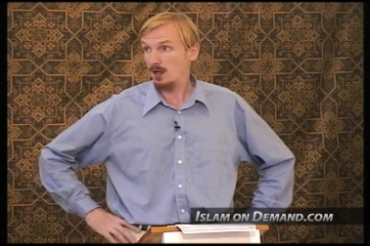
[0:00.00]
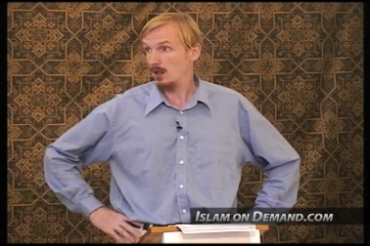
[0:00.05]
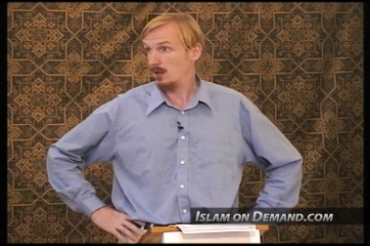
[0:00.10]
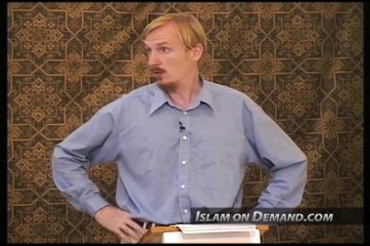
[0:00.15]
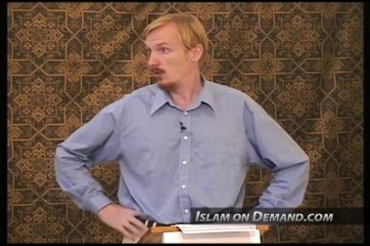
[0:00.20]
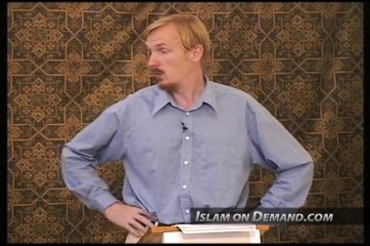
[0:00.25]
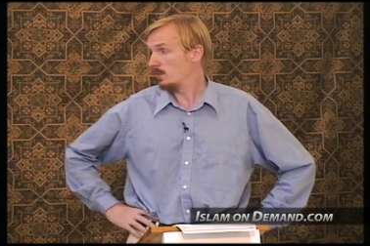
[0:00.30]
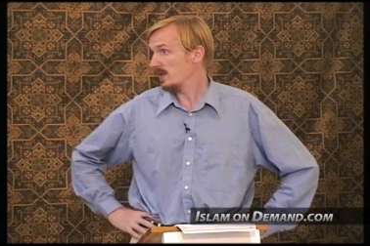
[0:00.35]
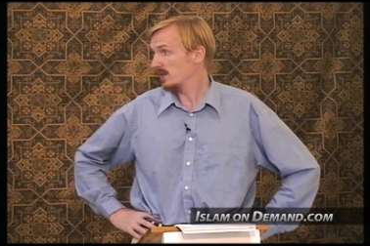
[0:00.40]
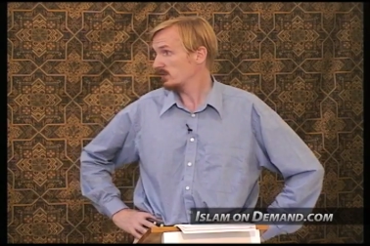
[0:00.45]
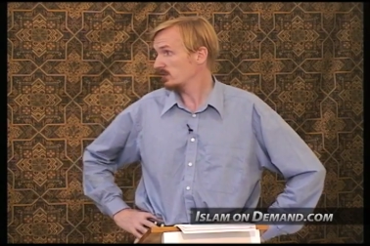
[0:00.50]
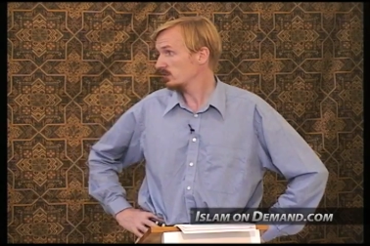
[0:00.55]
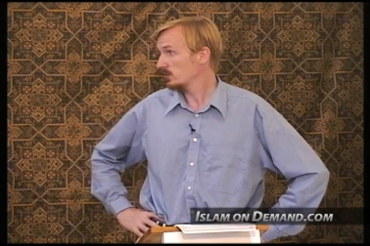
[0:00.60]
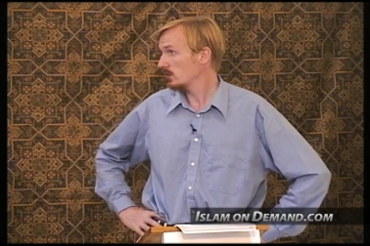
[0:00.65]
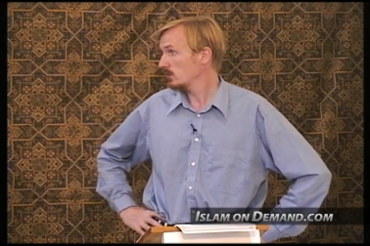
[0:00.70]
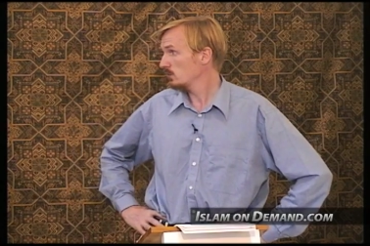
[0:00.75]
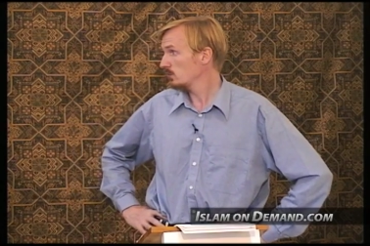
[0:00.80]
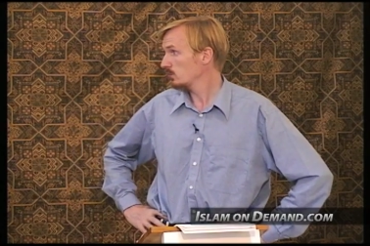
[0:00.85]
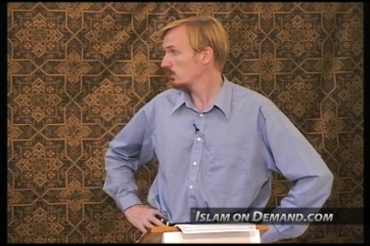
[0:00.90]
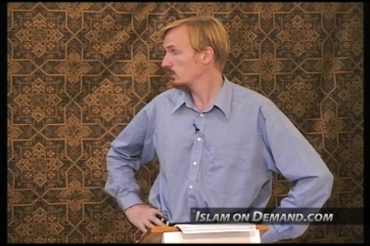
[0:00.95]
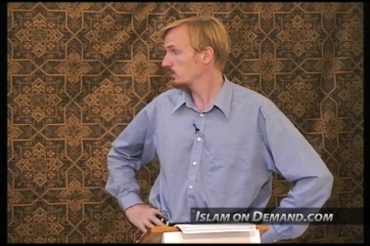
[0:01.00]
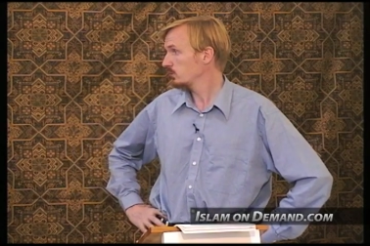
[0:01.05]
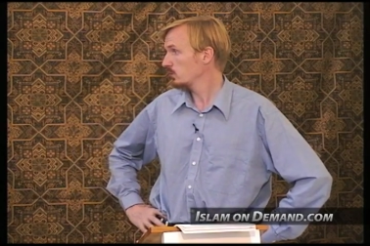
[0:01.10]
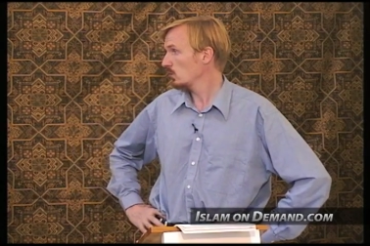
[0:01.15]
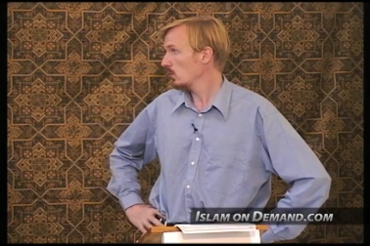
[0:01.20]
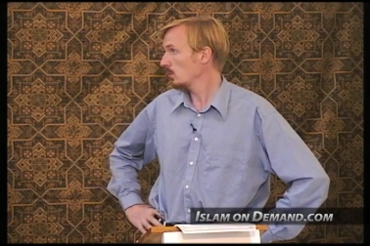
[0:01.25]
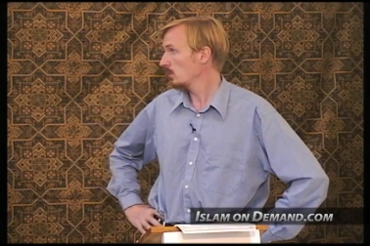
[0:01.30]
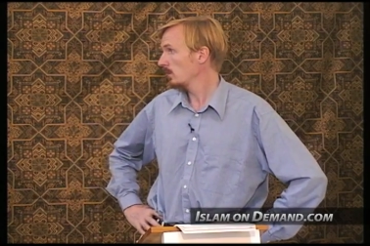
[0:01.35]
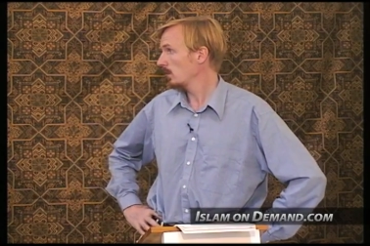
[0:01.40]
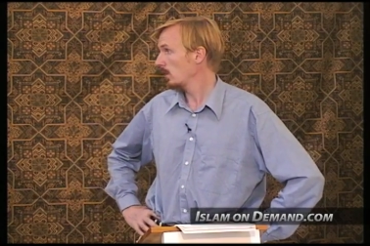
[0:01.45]
The best known
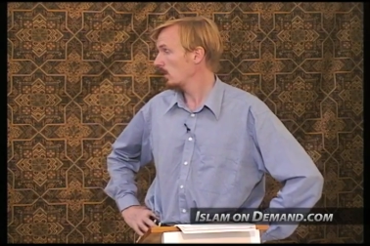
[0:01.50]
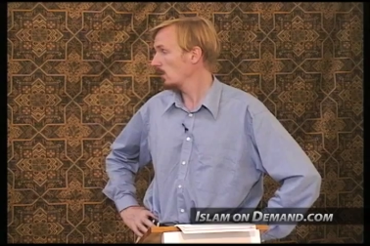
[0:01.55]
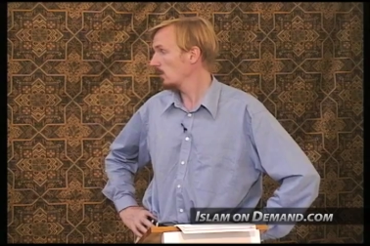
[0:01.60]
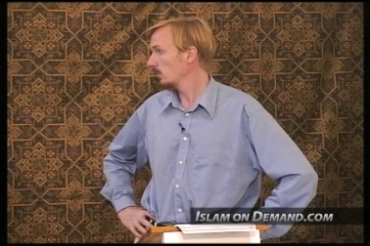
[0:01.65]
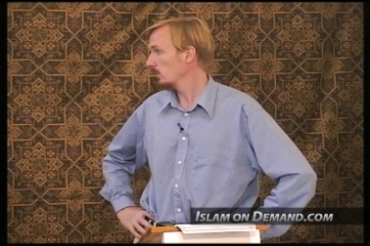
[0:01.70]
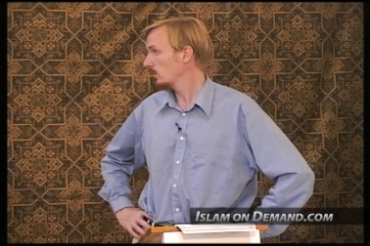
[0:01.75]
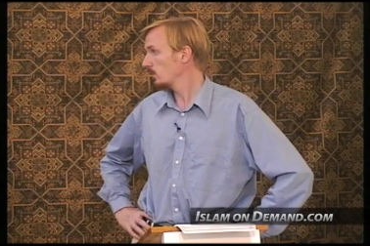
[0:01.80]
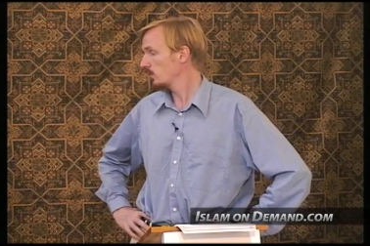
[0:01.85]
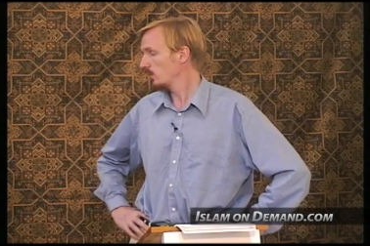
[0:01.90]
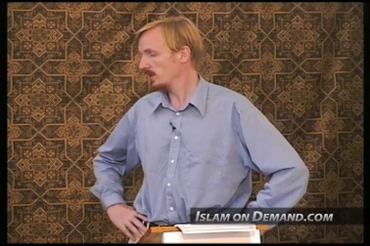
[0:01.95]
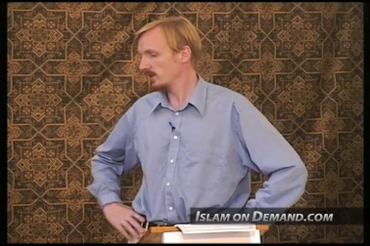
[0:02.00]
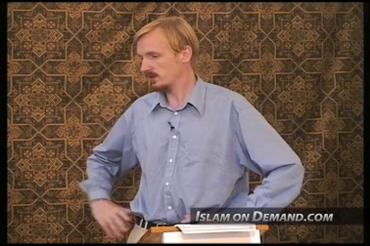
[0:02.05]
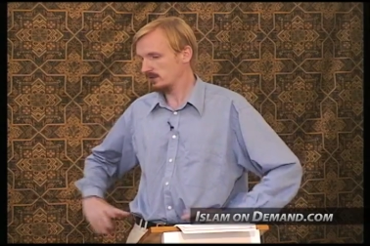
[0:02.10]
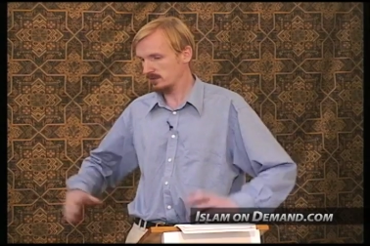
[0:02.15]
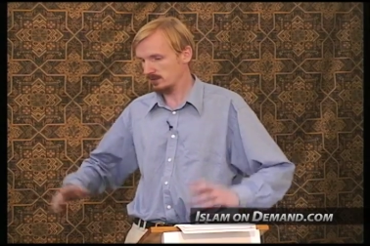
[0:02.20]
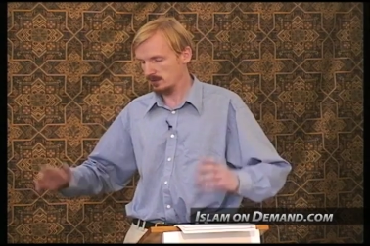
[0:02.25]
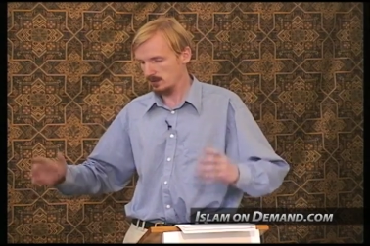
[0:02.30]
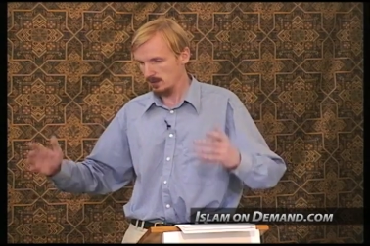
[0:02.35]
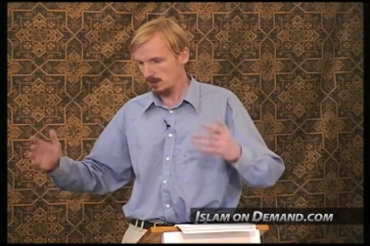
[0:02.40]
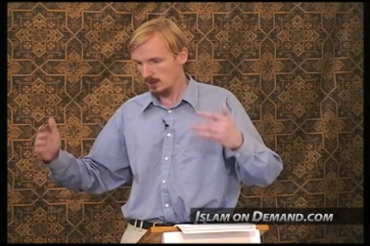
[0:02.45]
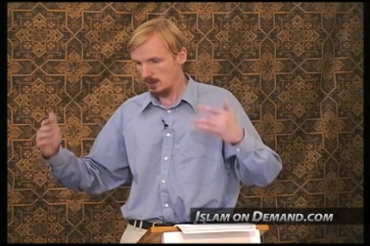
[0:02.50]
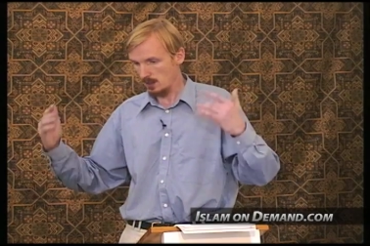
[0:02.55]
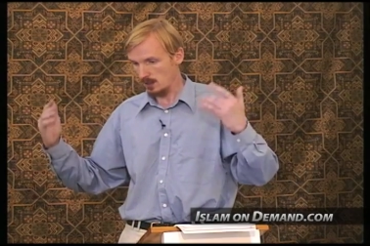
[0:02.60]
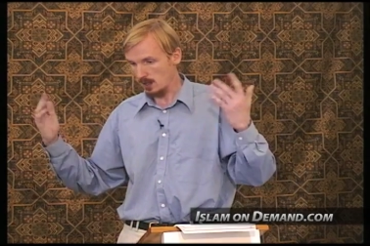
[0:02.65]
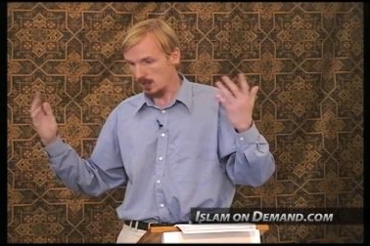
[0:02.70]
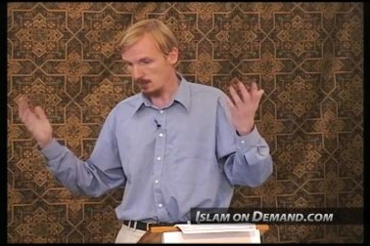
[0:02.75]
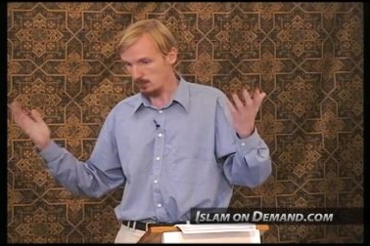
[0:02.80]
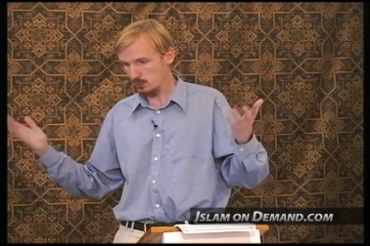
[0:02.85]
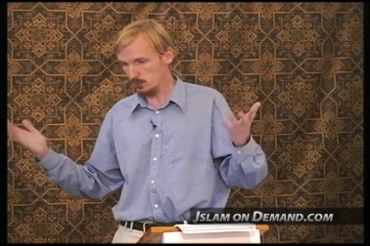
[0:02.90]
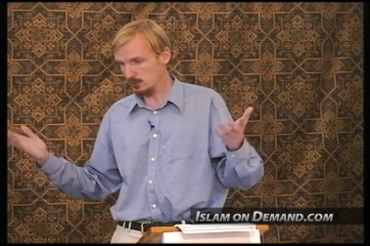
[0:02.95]
form of this
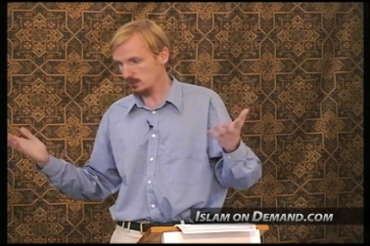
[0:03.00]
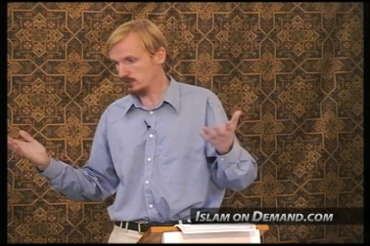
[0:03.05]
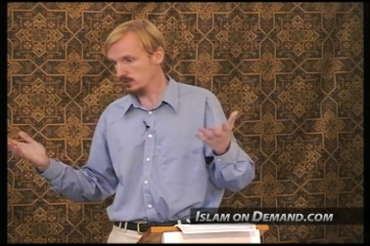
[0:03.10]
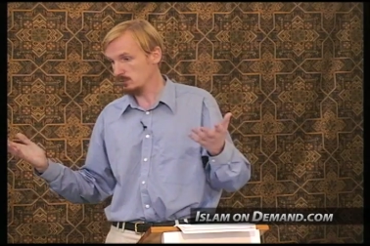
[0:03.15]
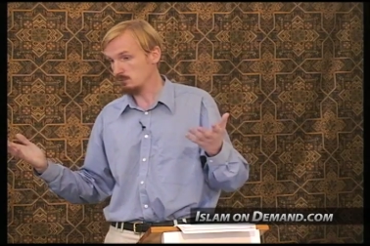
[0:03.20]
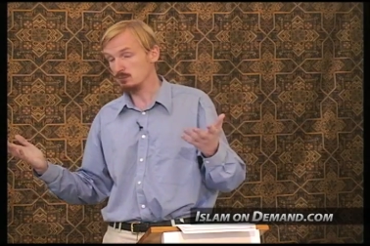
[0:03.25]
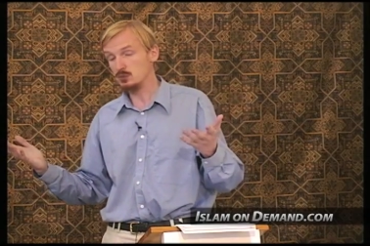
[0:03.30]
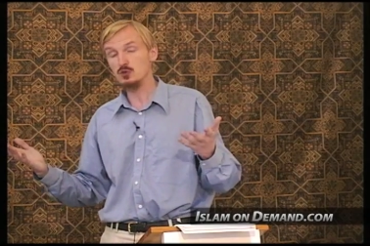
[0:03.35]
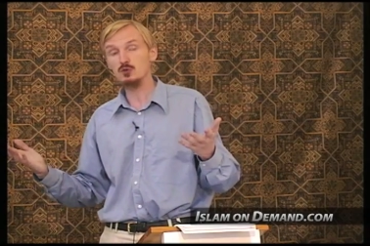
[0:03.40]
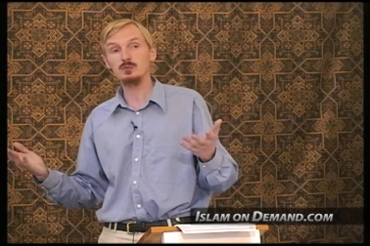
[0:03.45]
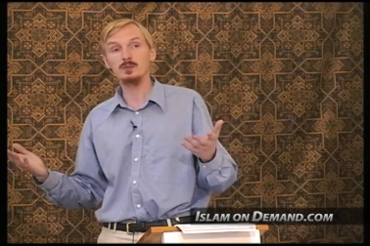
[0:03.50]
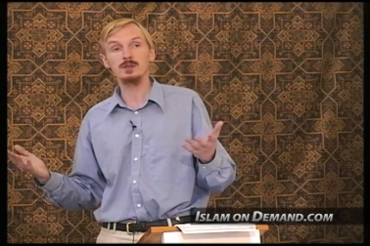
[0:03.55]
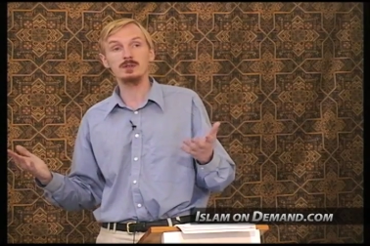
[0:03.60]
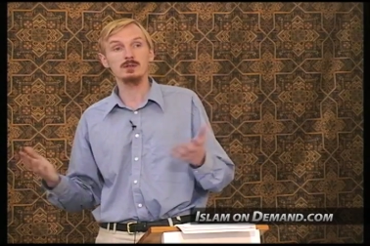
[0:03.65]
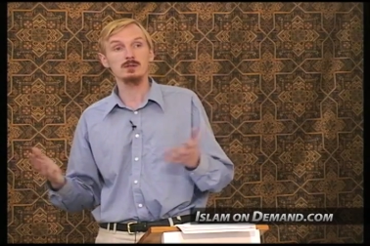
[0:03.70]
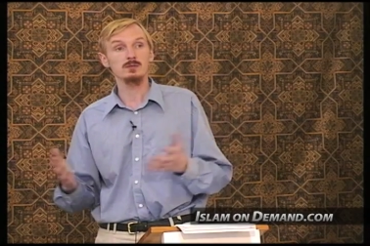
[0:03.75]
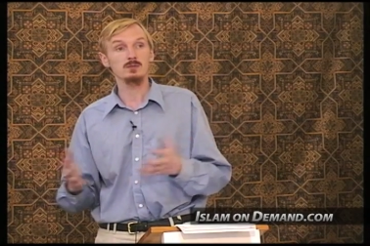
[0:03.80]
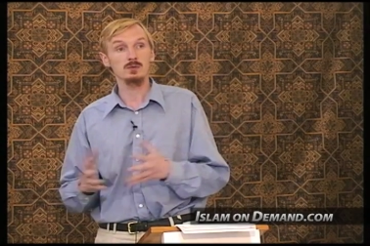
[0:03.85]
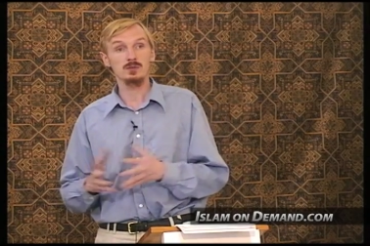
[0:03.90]
upward movement,